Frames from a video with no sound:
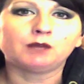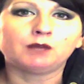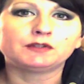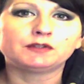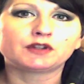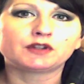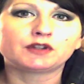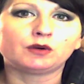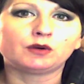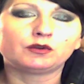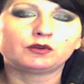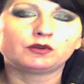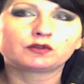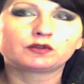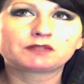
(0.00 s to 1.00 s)
So
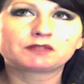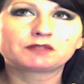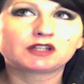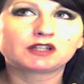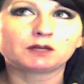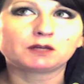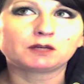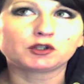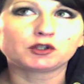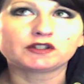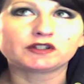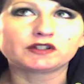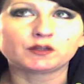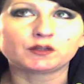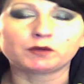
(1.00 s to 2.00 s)
trips to the
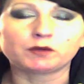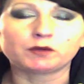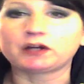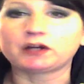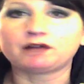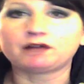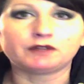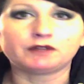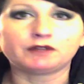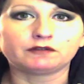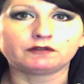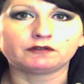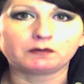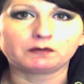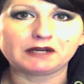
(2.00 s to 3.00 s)
emergency room are not fun
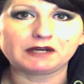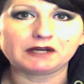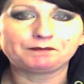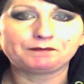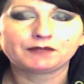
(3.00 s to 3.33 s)
for me.